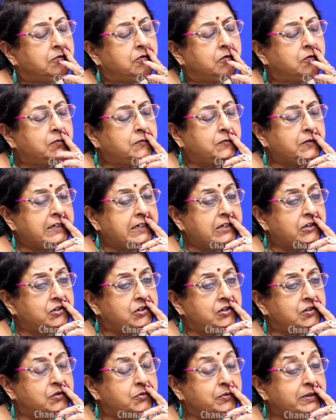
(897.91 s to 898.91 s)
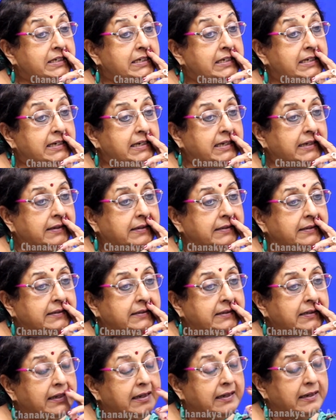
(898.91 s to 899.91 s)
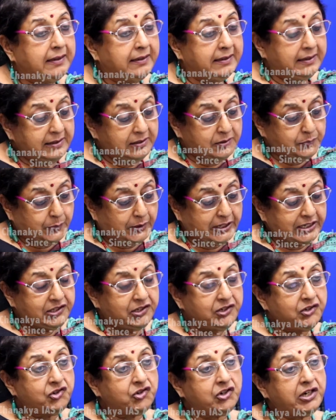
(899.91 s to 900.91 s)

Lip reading: on relations with India? these present